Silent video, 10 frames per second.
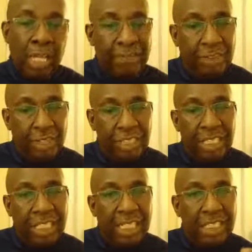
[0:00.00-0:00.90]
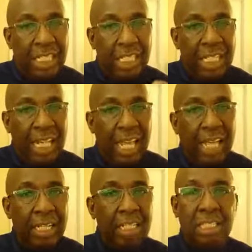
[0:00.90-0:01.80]
If there's a
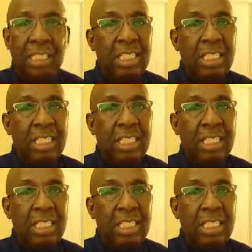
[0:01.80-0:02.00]
disconnect,